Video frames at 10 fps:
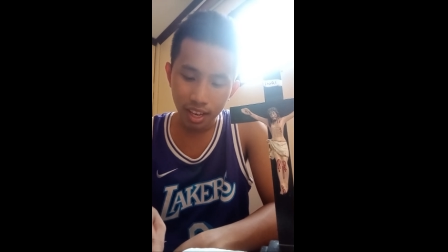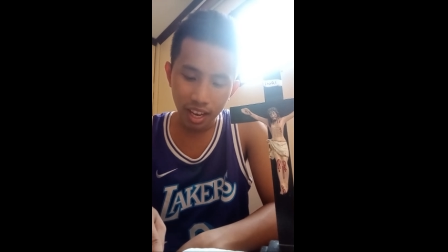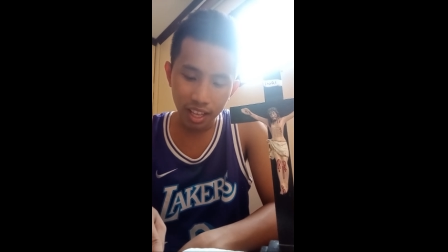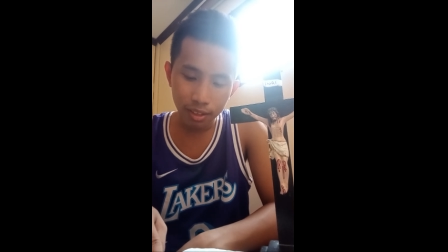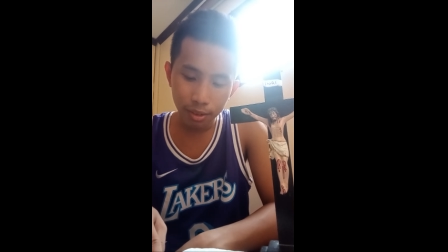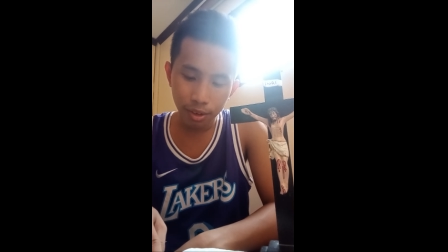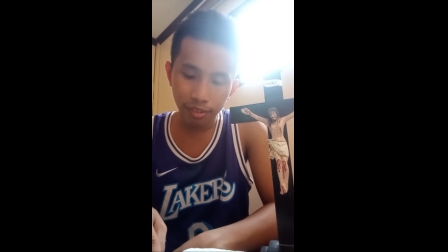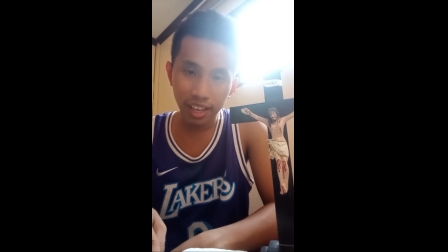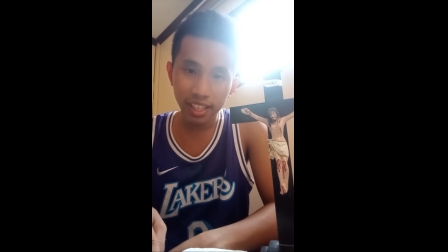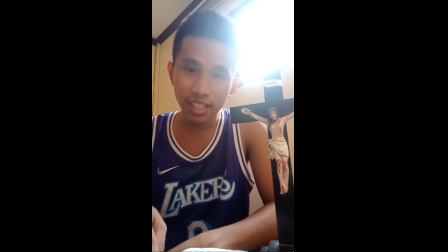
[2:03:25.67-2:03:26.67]
and to your
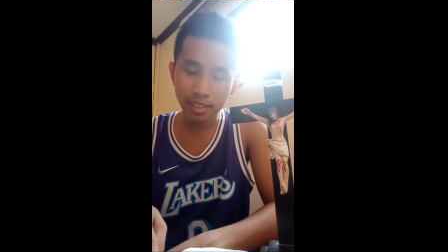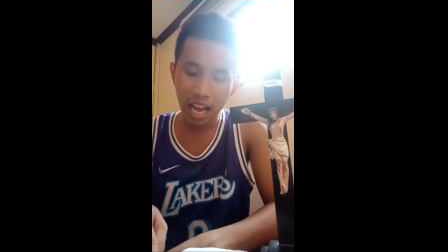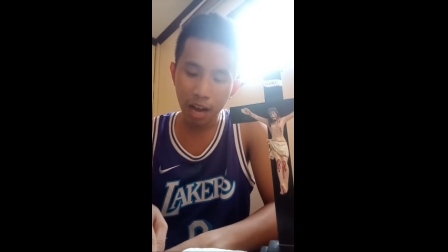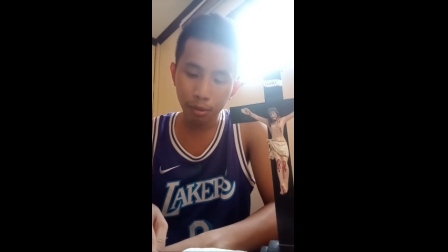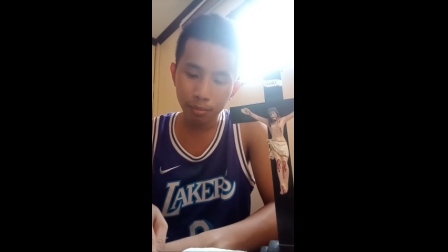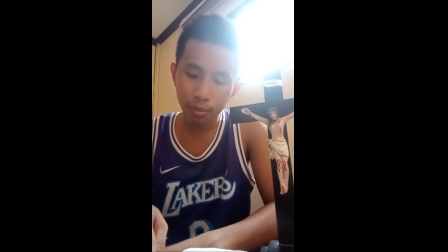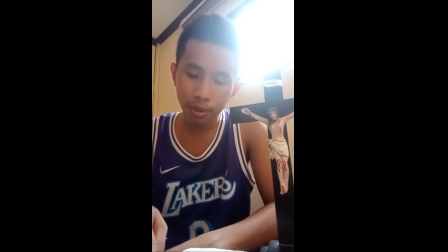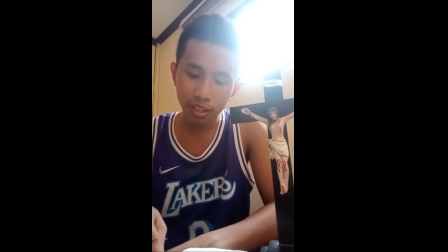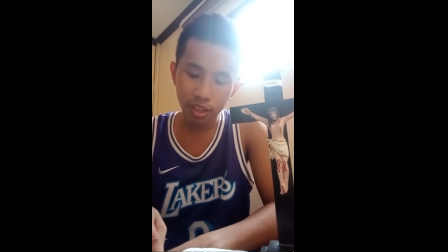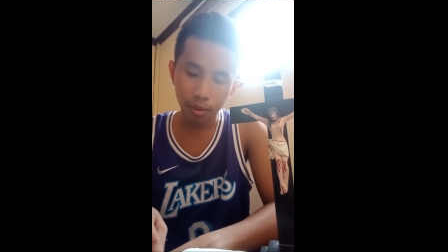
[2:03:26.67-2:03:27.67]
relatives I will be
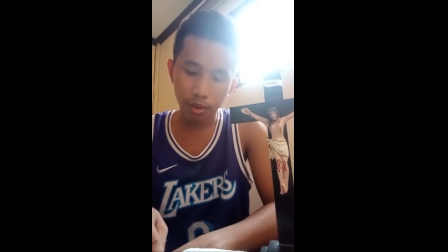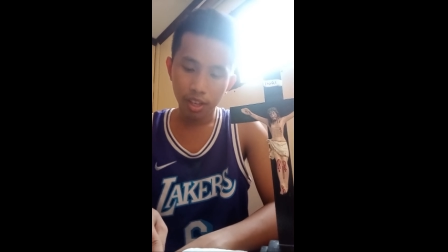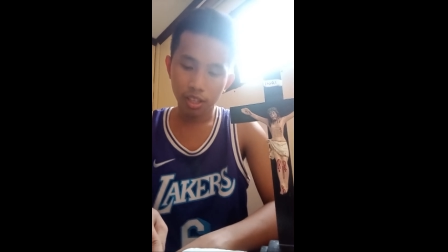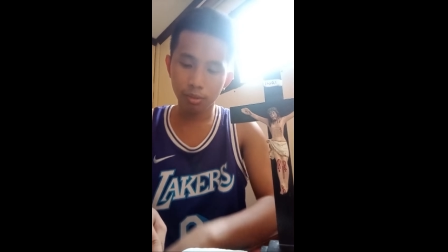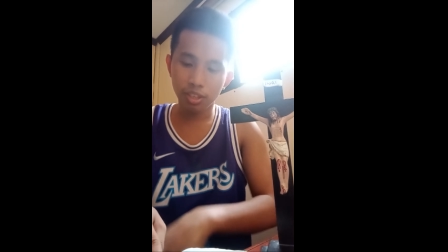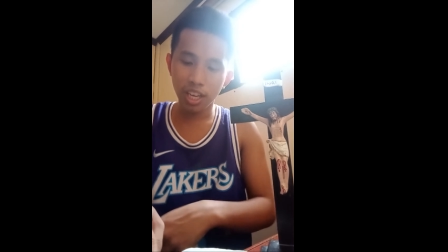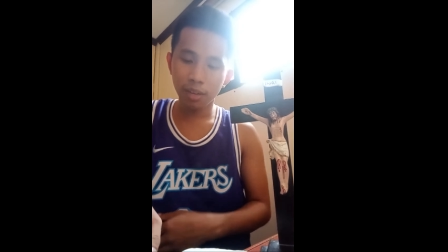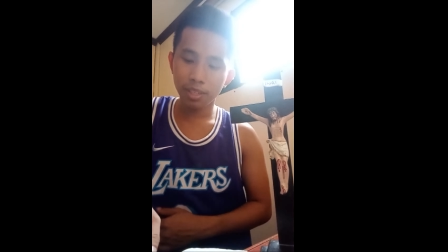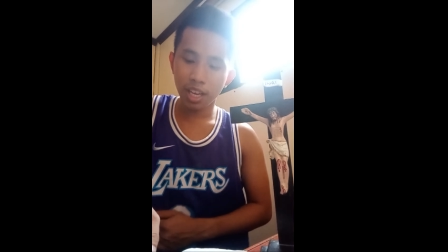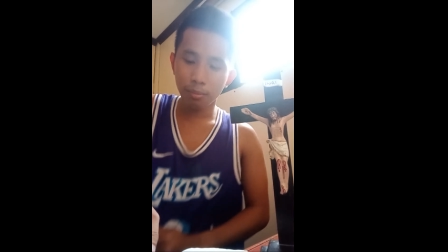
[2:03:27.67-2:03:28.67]
with you. So
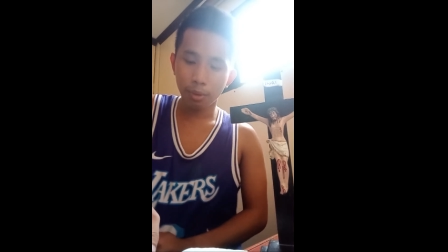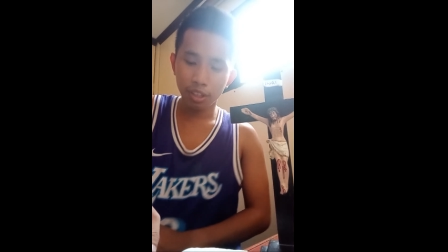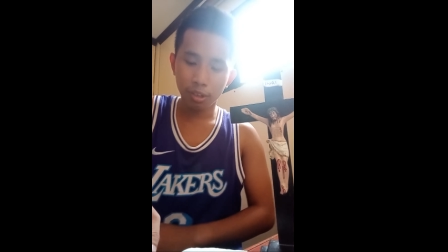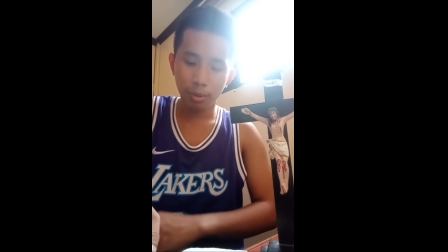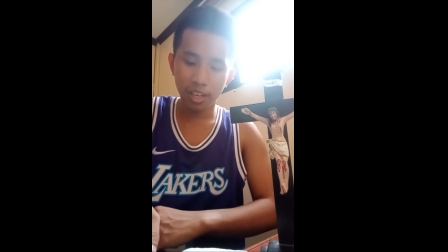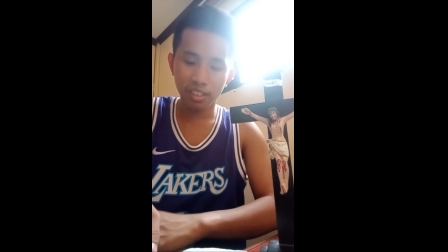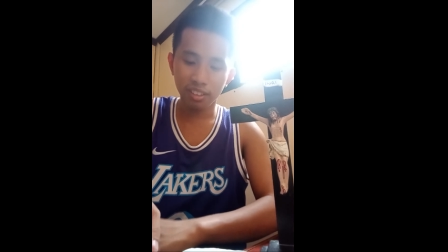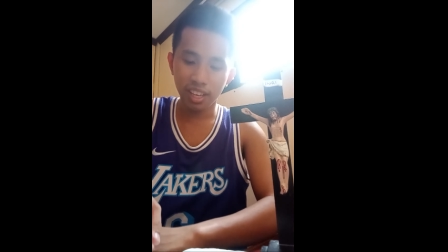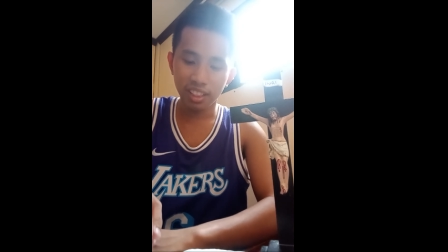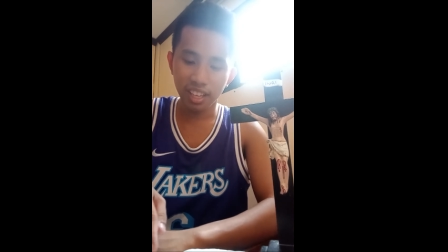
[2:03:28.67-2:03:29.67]
Jacob sent word to
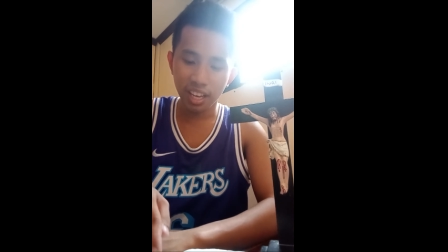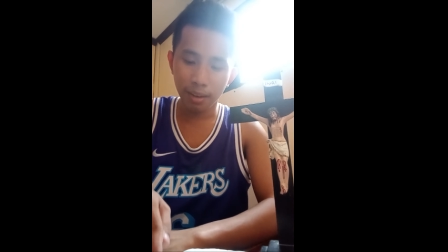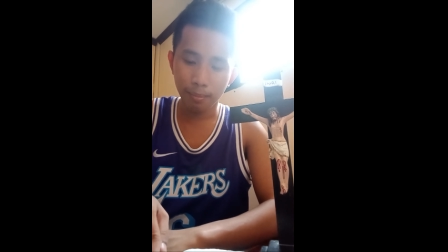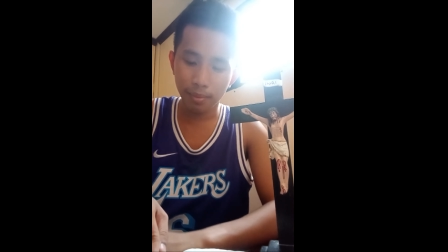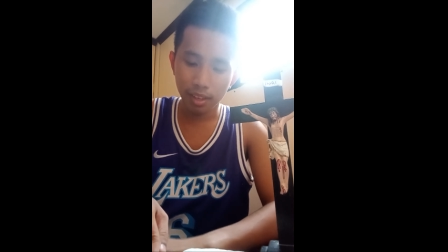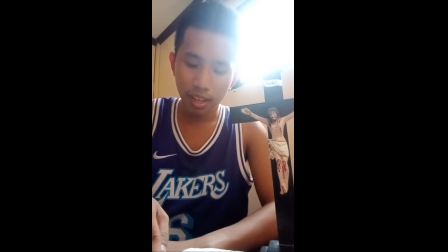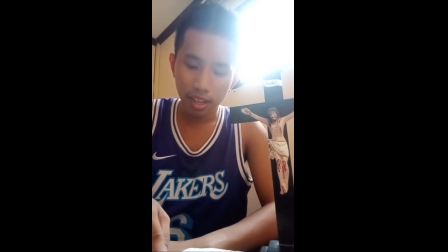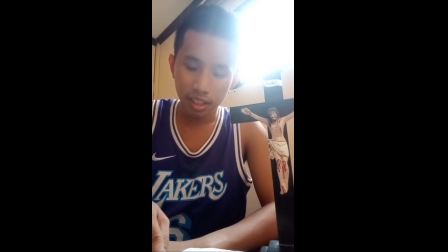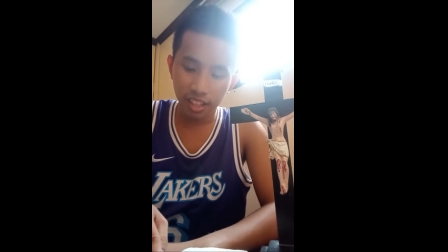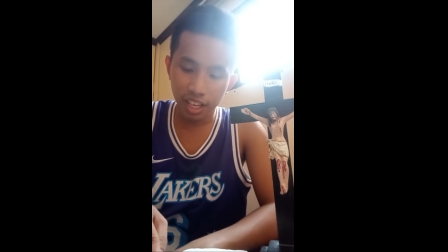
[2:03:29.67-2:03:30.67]
Rachel and
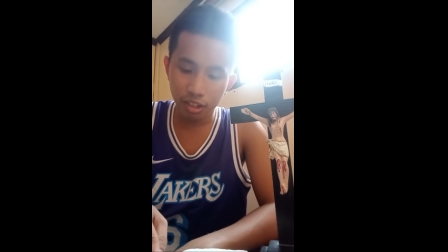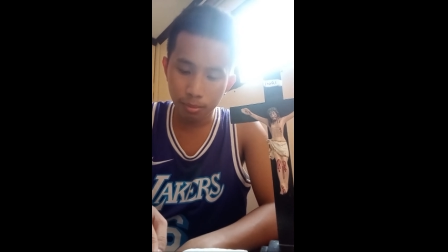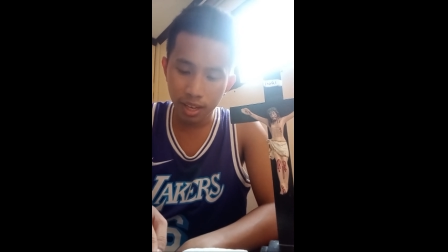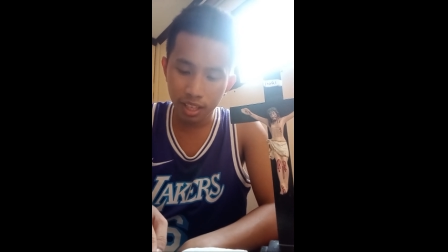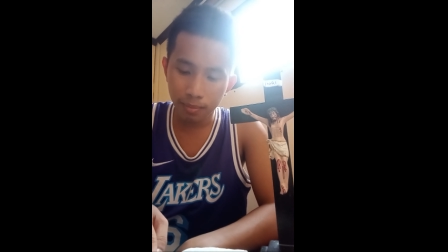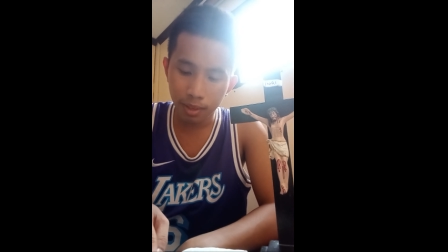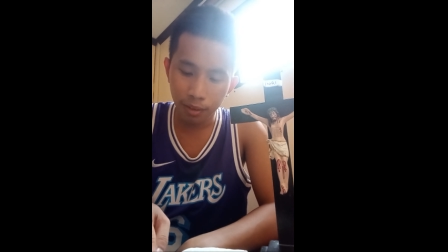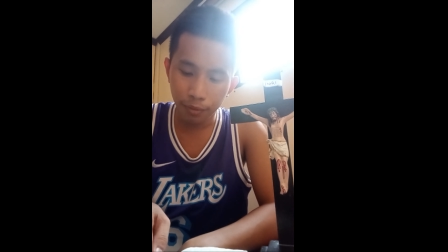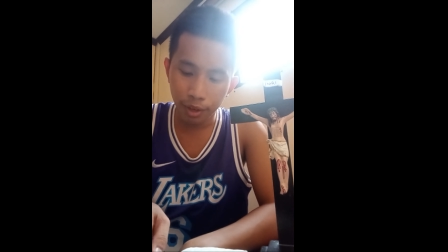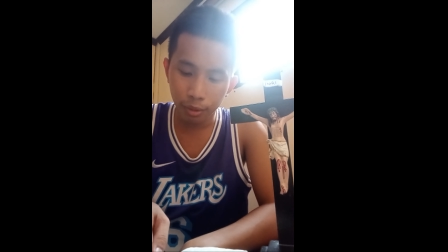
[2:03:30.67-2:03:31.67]
Leah to meet him in
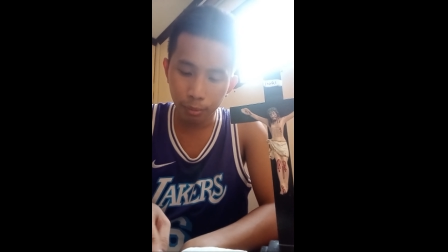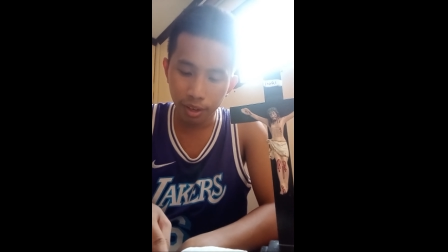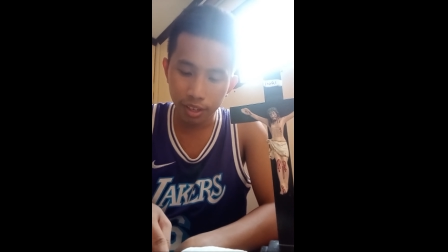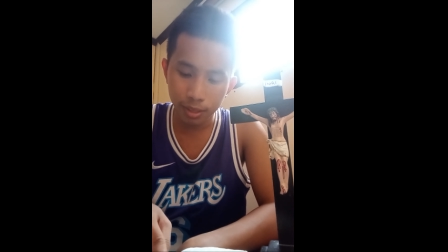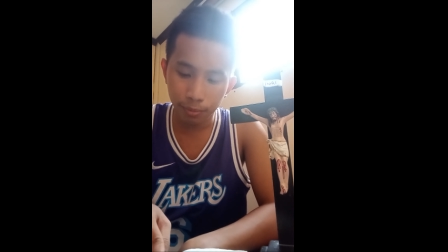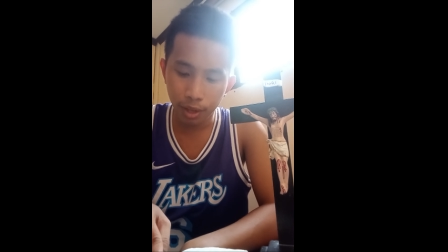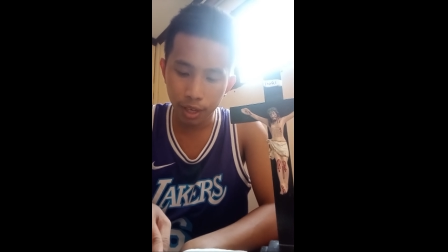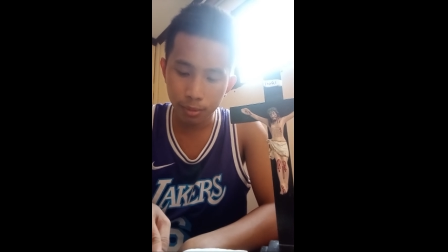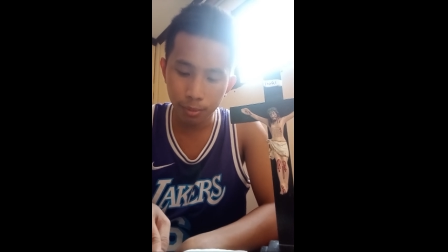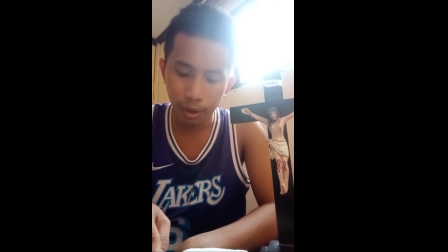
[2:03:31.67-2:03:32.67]
the field where his
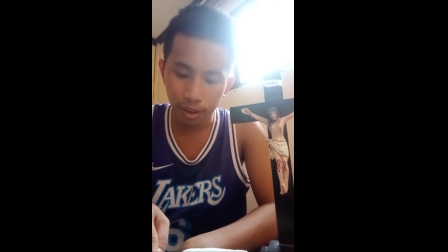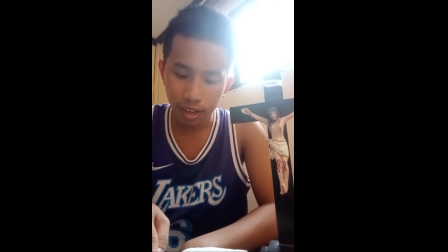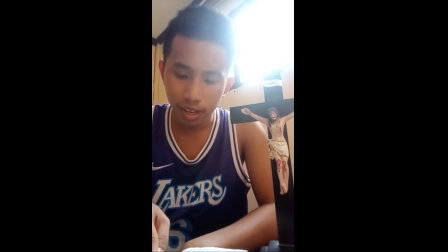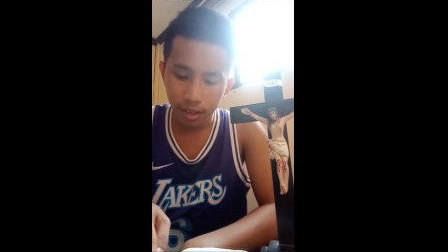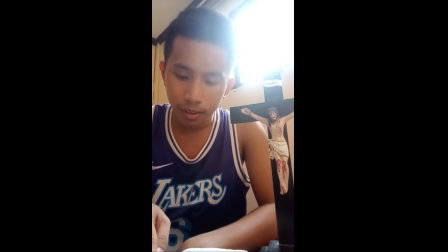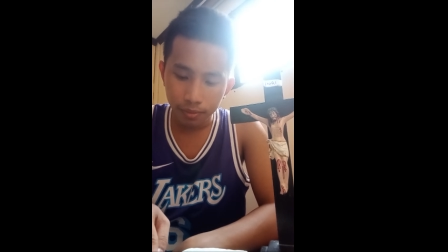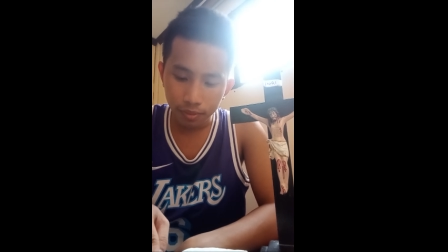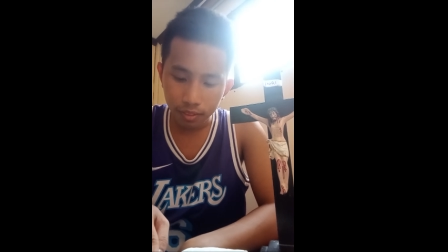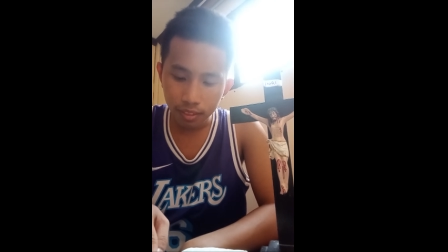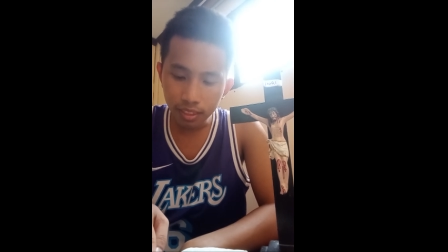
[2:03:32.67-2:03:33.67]
flocks were.
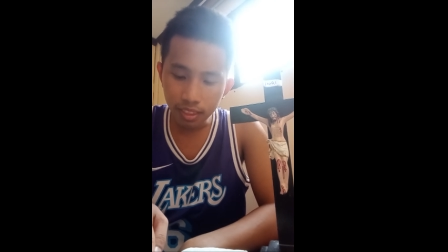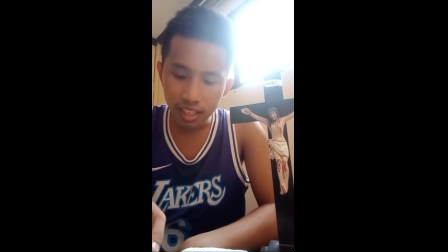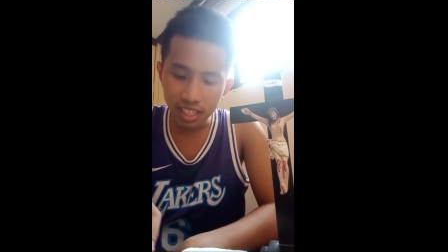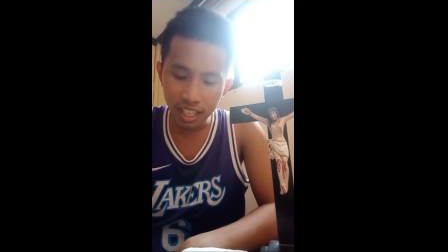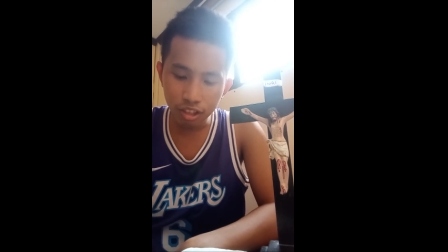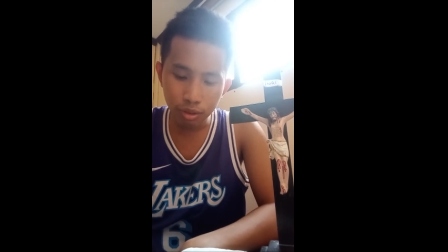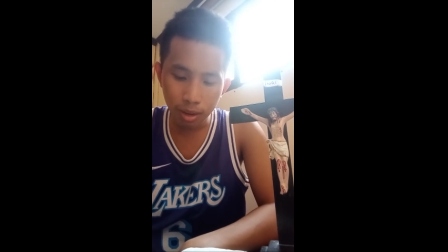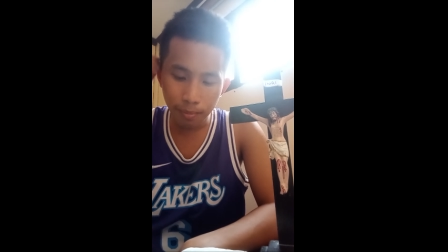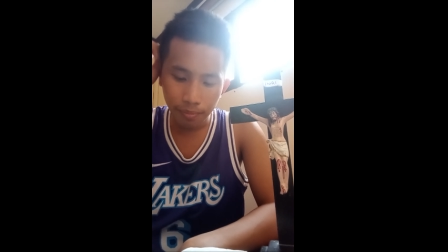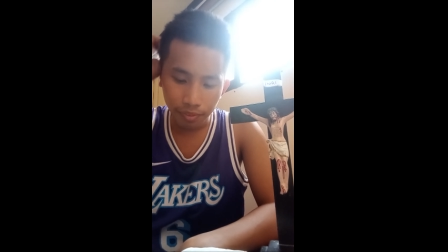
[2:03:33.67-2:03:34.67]
He said to him,